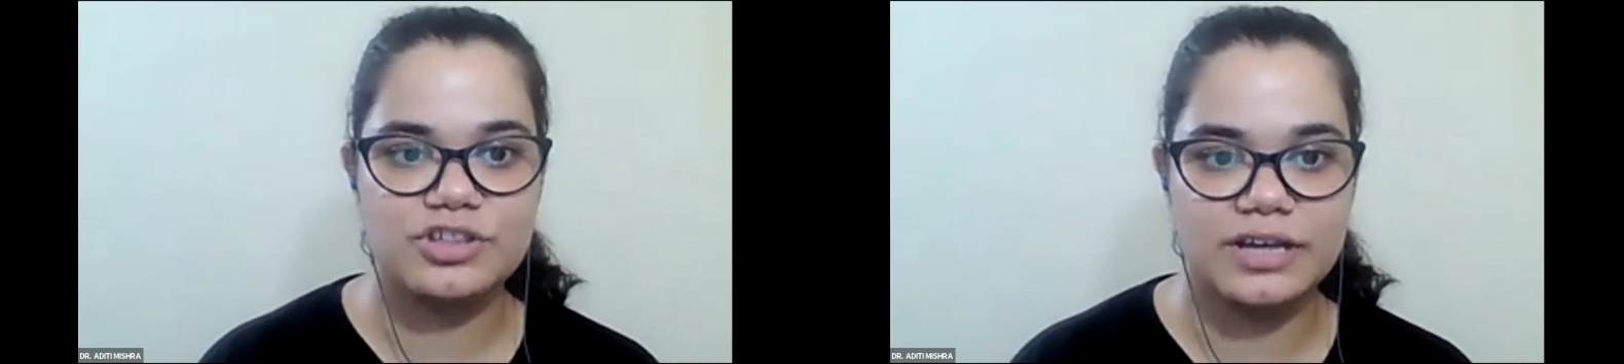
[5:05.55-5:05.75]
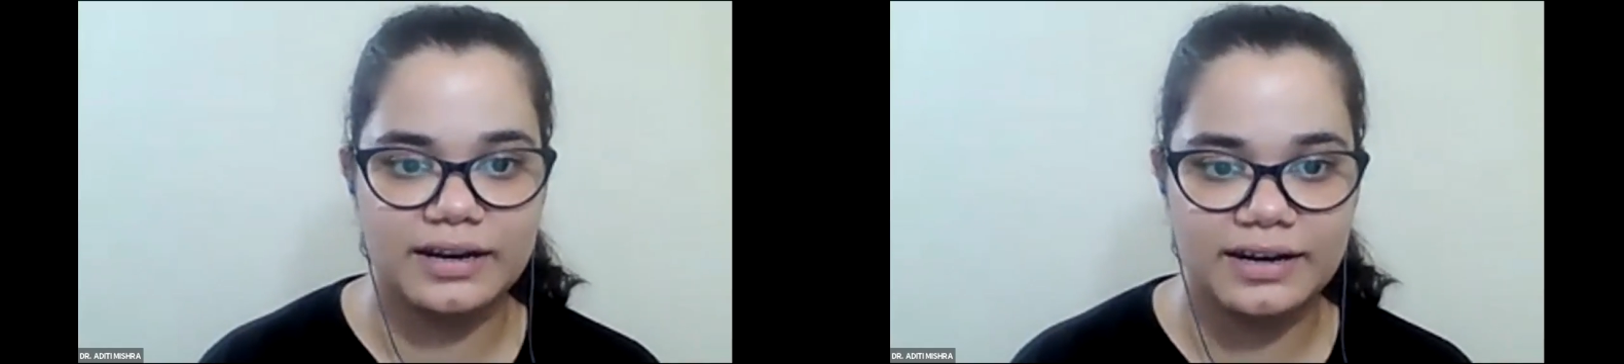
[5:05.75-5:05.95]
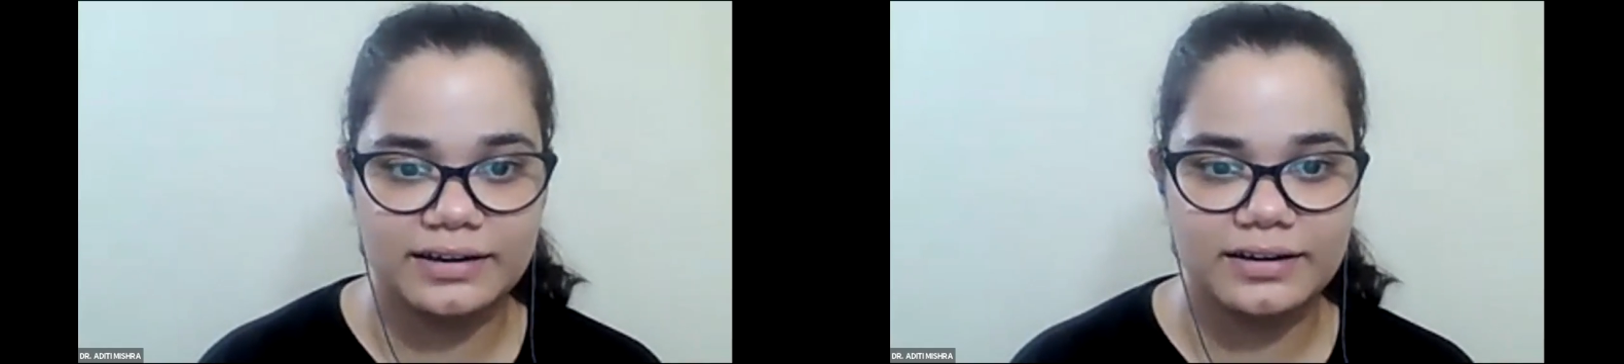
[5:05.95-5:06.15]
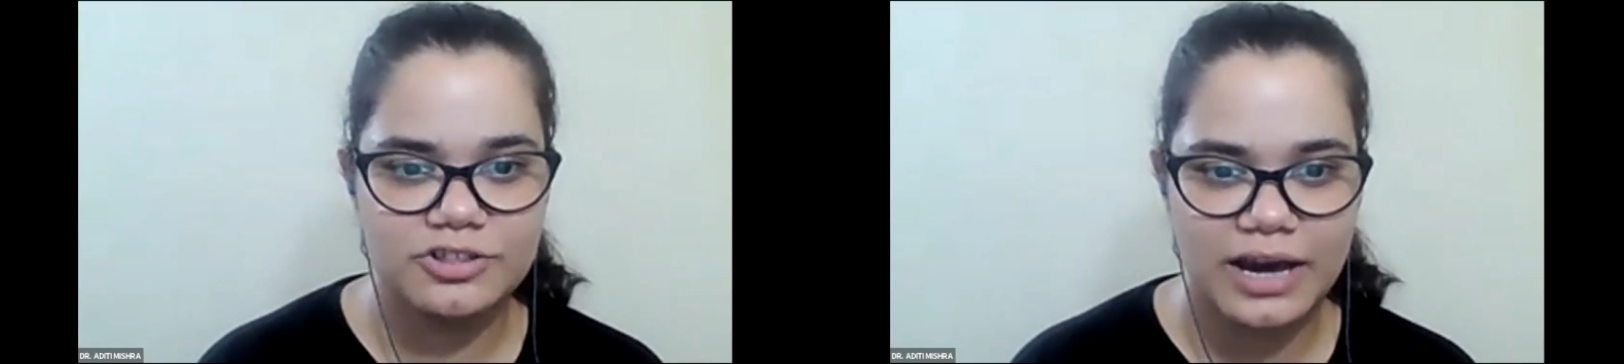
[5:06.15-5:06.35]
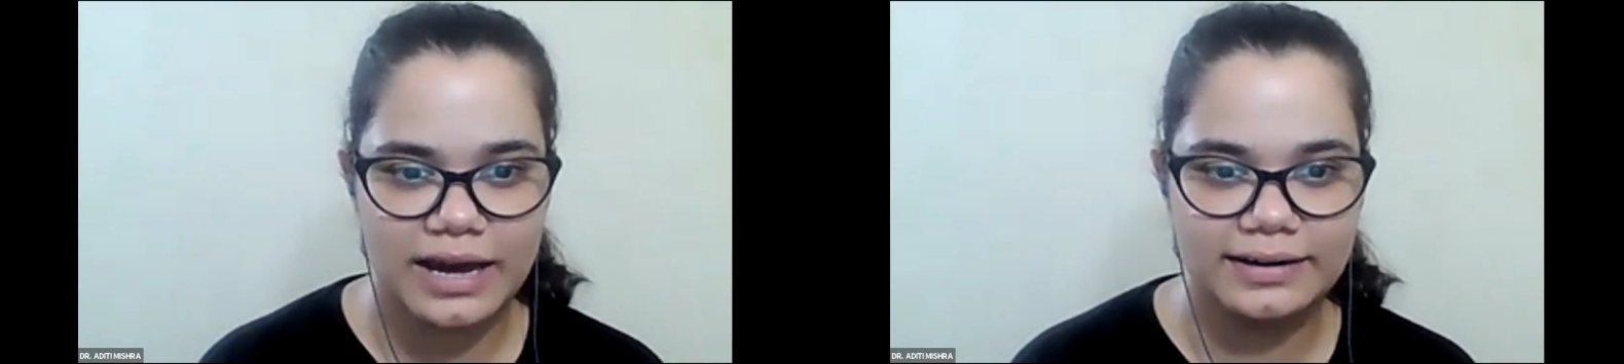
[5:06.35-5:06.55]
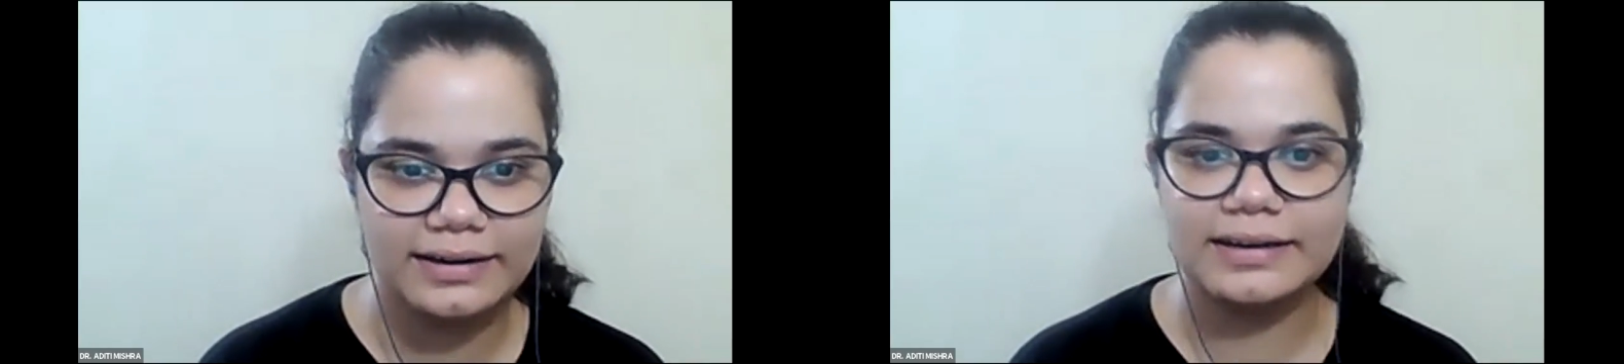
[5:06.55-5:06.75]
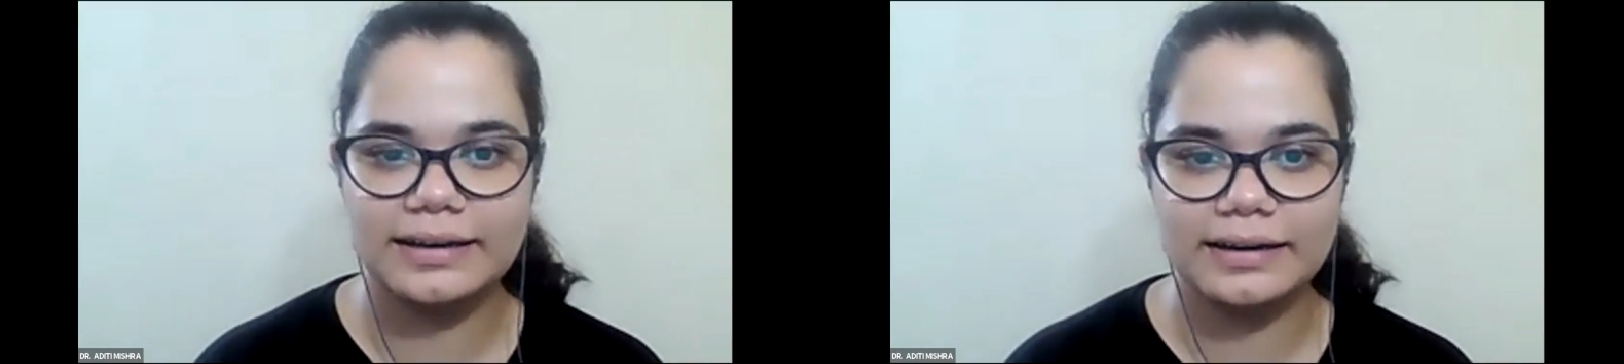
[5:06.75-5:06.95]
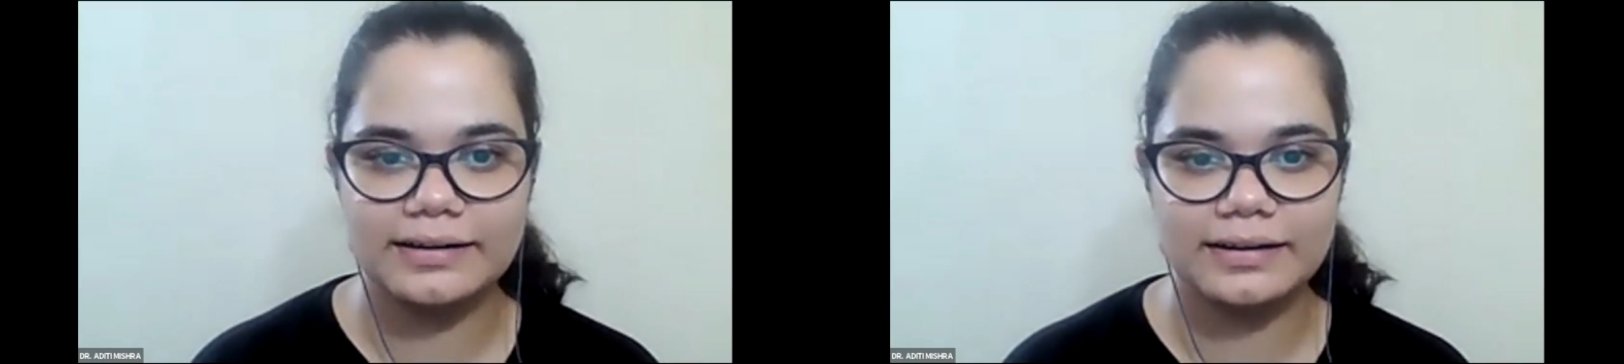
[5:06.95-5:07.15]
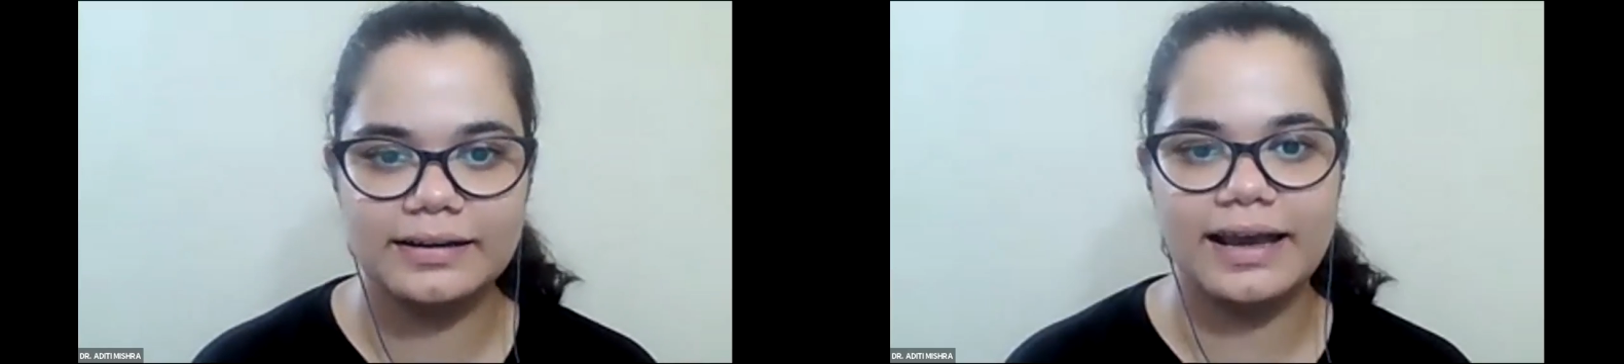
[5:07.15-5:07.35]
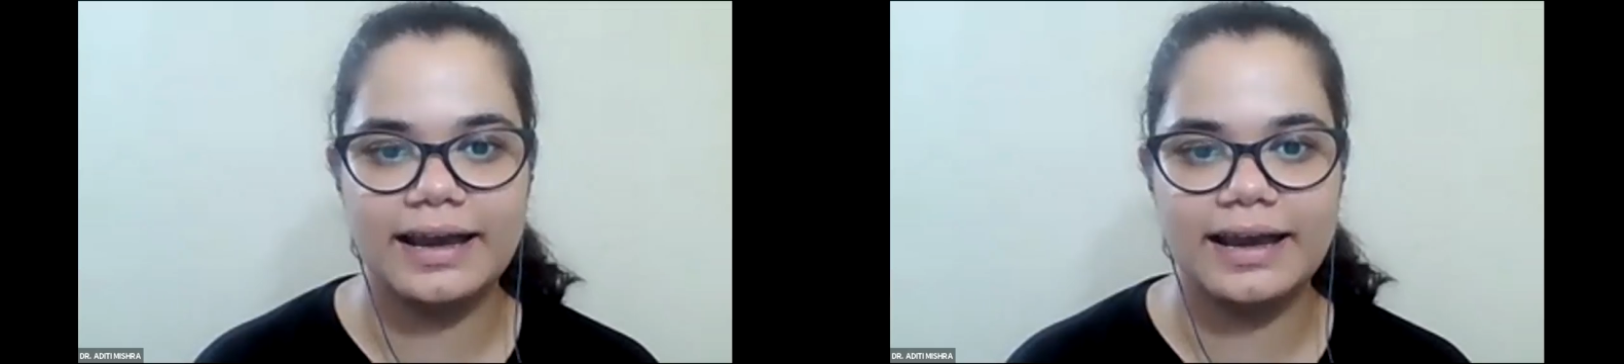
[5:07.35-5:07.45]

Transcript: Charity Dental